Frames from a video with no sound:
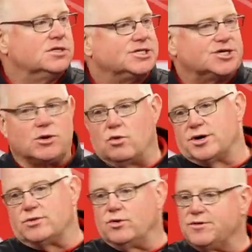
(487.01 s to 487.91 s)
It's like
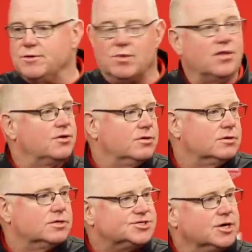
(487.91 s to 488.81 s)
working with your brother.
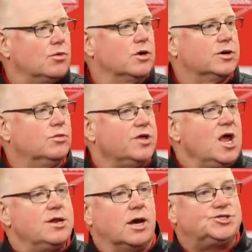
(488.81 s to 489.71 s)
It's like working
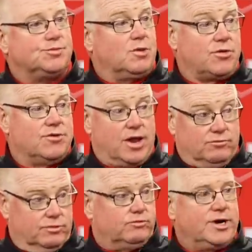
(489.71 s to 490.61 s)
with, now it's your brother
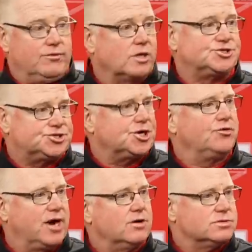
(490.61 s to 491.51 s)
that, he runs the
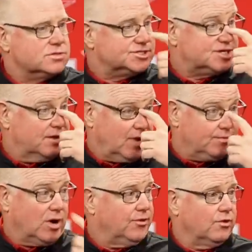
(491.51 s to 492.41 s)
show now. It's not my
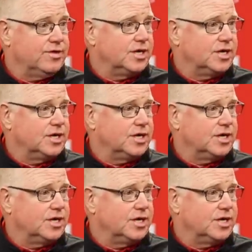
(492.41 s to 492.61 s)
brother.